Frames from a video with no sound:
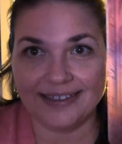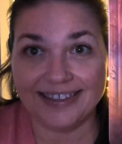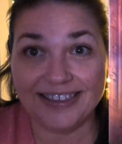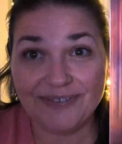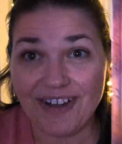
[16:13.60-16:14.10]

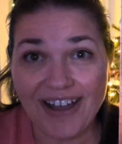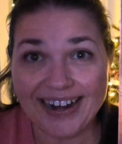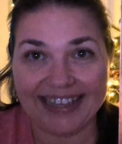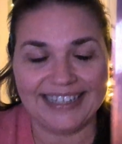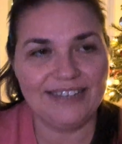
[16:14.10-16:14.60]
you've got
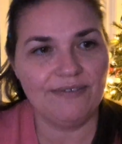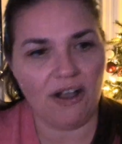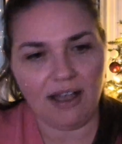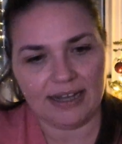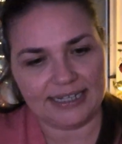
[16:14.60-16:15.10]

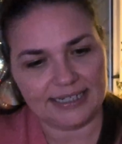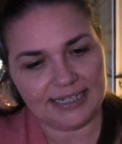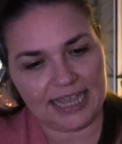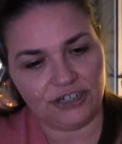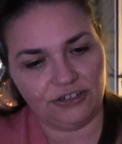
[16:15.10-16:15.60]
it,
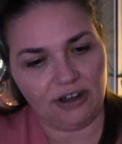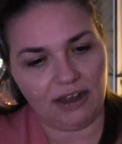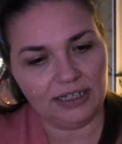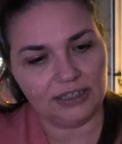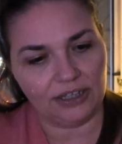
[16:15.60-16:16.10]
and you're
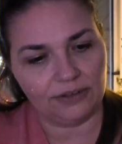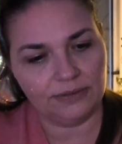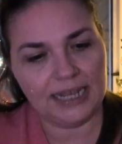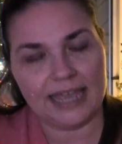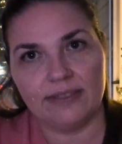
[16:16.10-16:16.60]
not
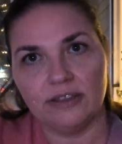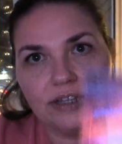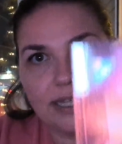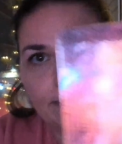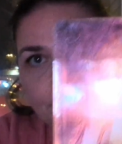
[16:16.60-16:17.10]
alone. And
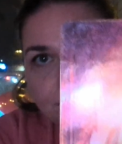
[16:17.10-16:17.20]
look at,